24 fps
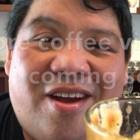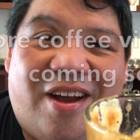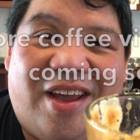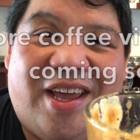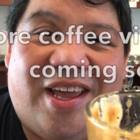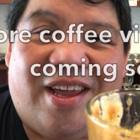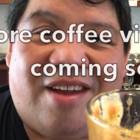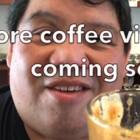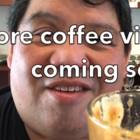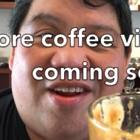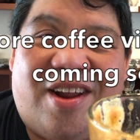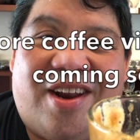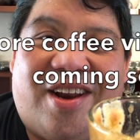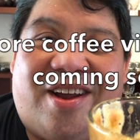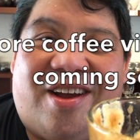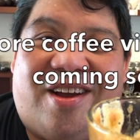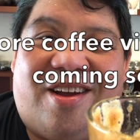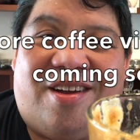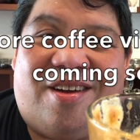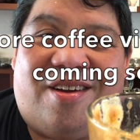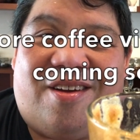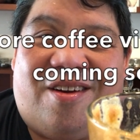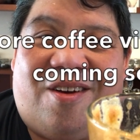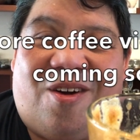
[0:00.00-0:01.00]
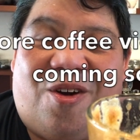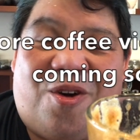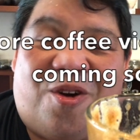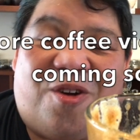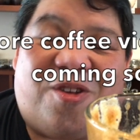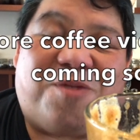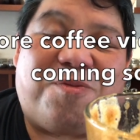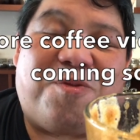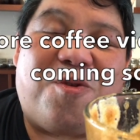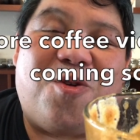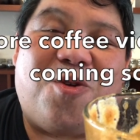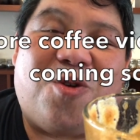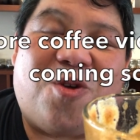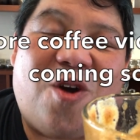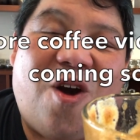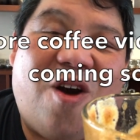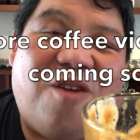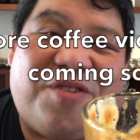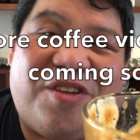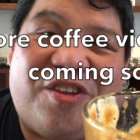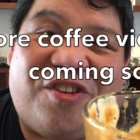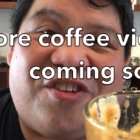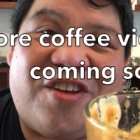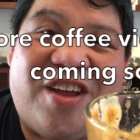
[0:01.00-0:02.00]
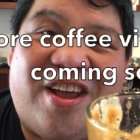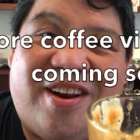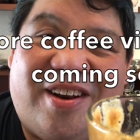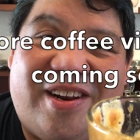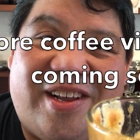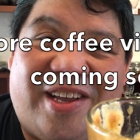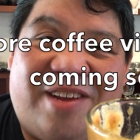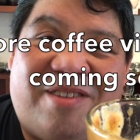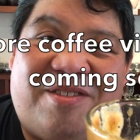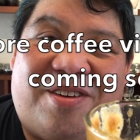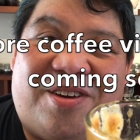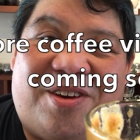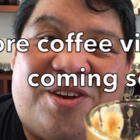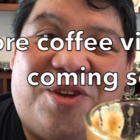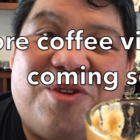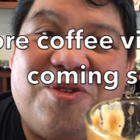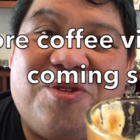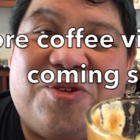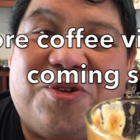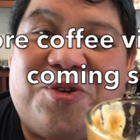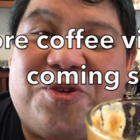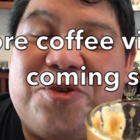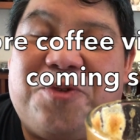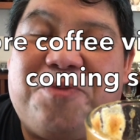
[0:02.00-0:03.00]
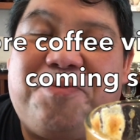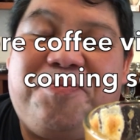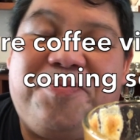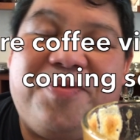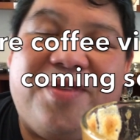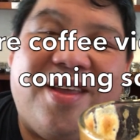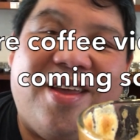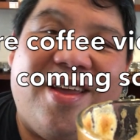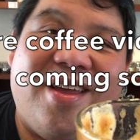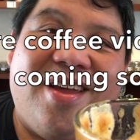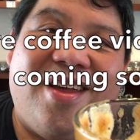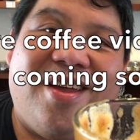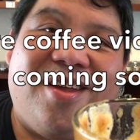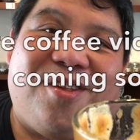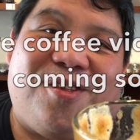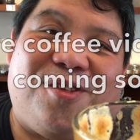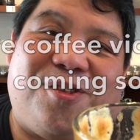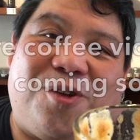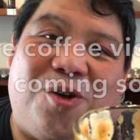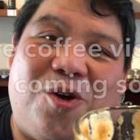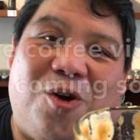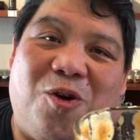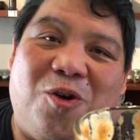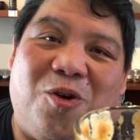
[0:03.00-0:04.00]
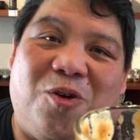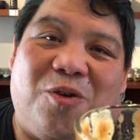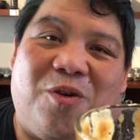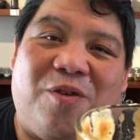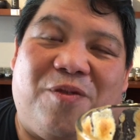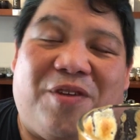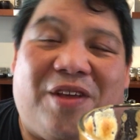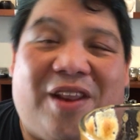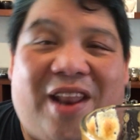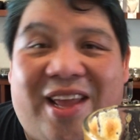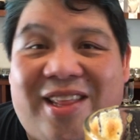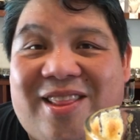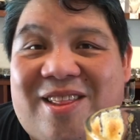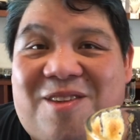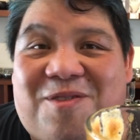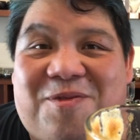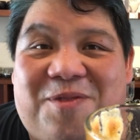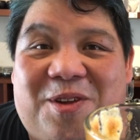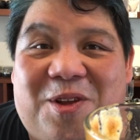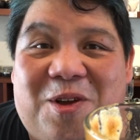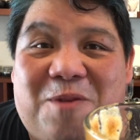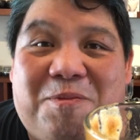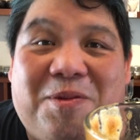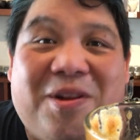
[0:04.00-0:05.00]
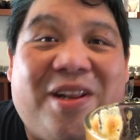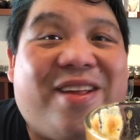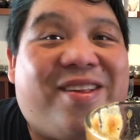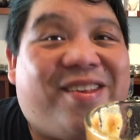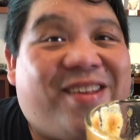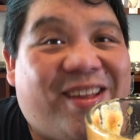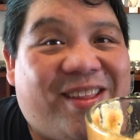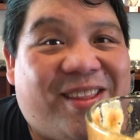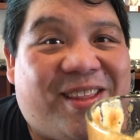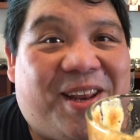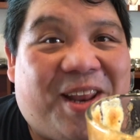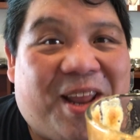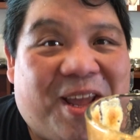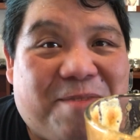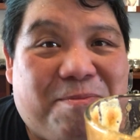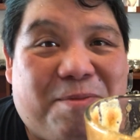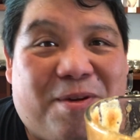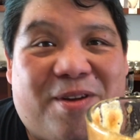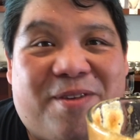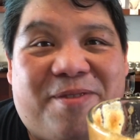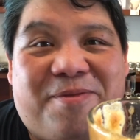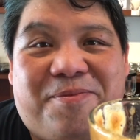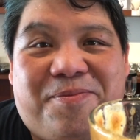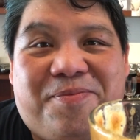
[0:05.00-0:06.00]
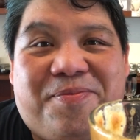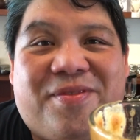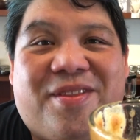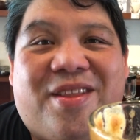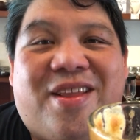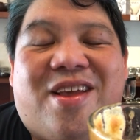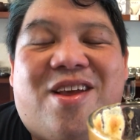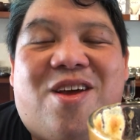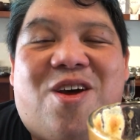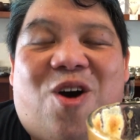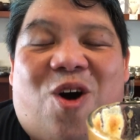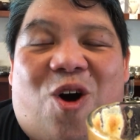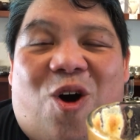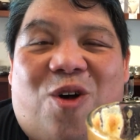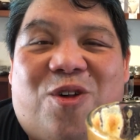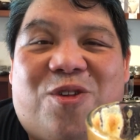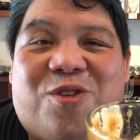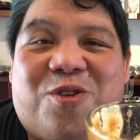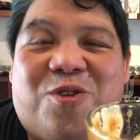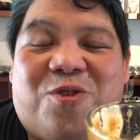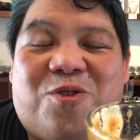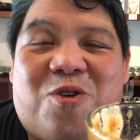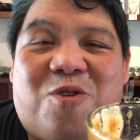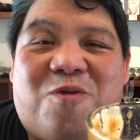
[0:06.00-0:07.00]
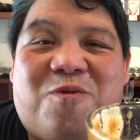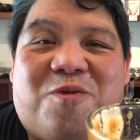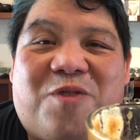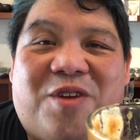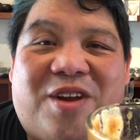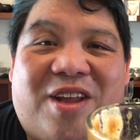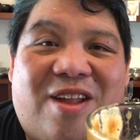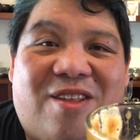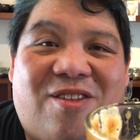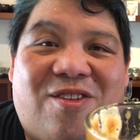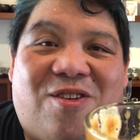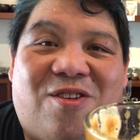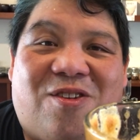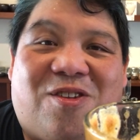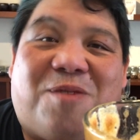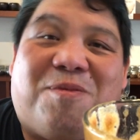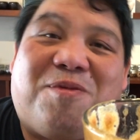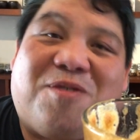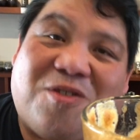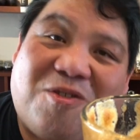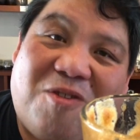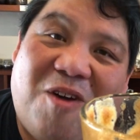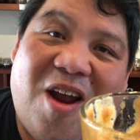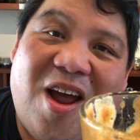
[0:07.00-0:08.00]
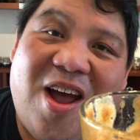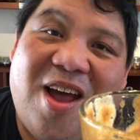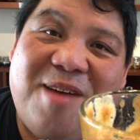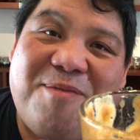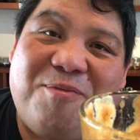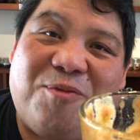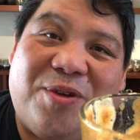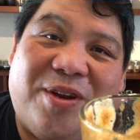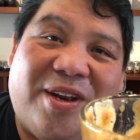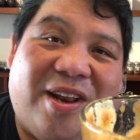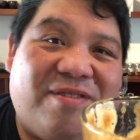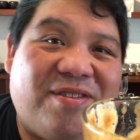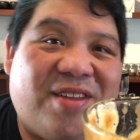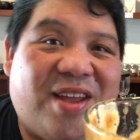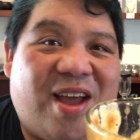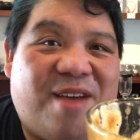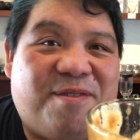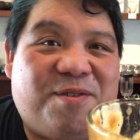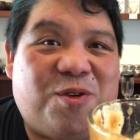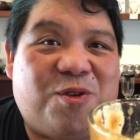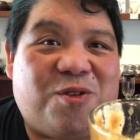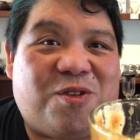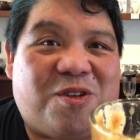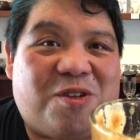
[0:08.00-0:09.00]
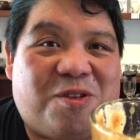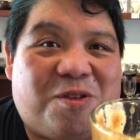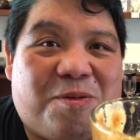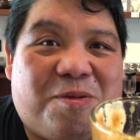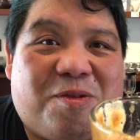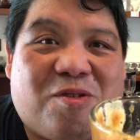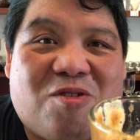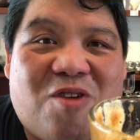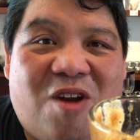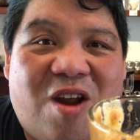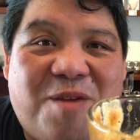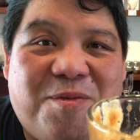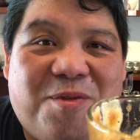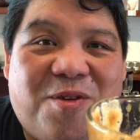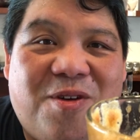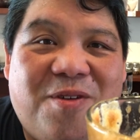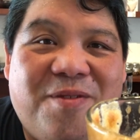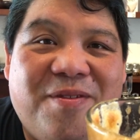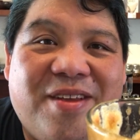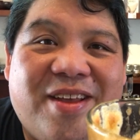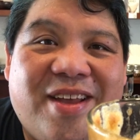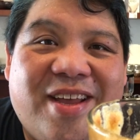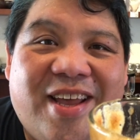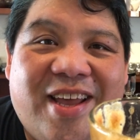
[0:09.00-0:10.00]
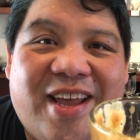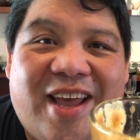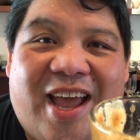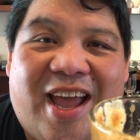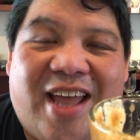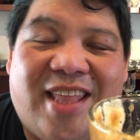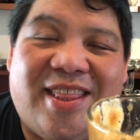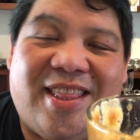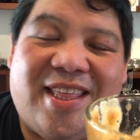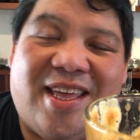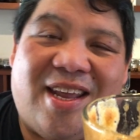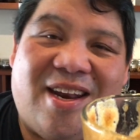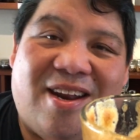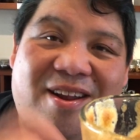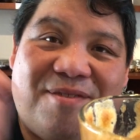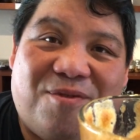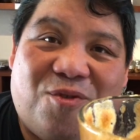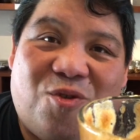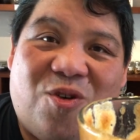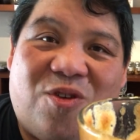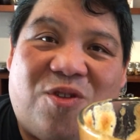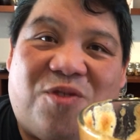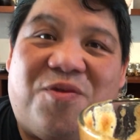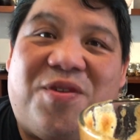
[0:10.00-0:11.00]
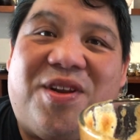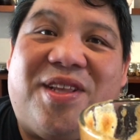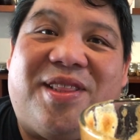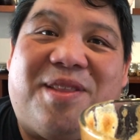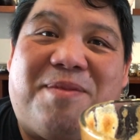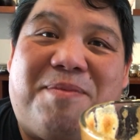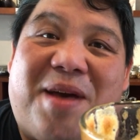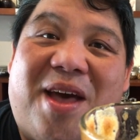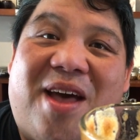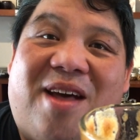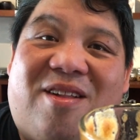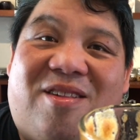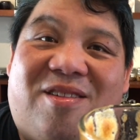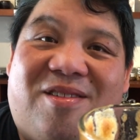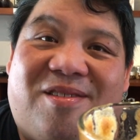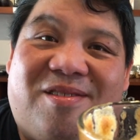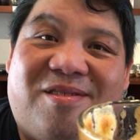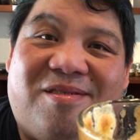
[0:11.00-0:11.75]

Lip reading: here at on our Spro Coffee channel here on YouTube. So if you like this video, please hit the like button. Also, don't forget to subscribe. We'd love to have you as a subscriber. And then, of course, ring the bell